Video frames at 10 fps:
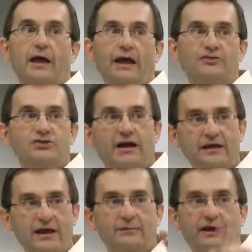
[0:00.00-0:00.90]
SGI
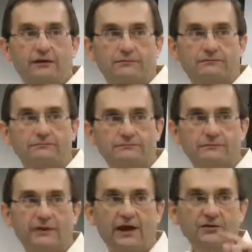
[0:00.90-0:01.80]
came later.
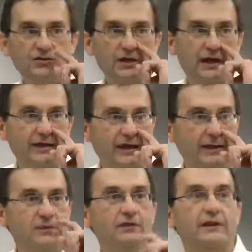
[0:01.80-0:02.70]
SGI
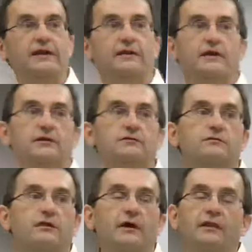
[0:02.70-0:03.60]
came in the late
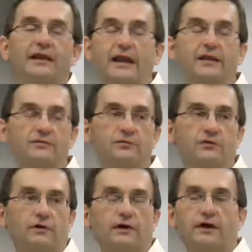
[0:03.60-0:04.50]
90s, late 80s. I'm
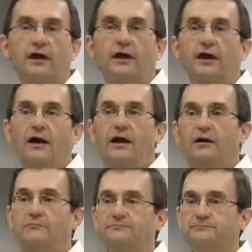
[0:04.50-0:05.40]
sorry.
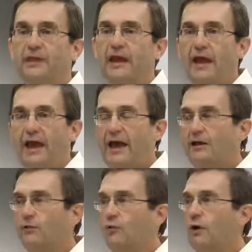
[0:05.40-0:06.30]

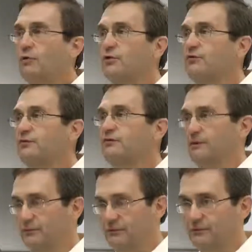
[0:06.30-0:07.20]
And what were those
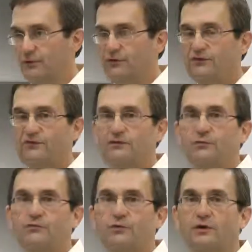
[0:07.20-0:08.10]
systems? Those
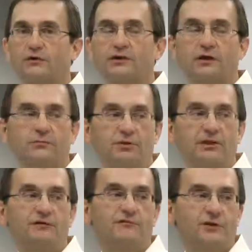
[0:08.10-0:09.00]
systems were
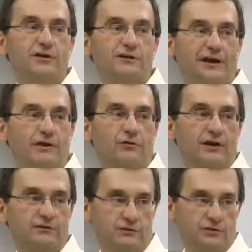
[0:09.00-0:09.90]
completely vertically
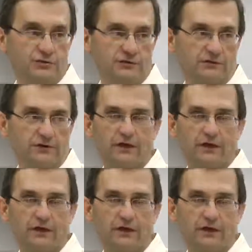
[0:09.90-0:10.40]
integrated solutions.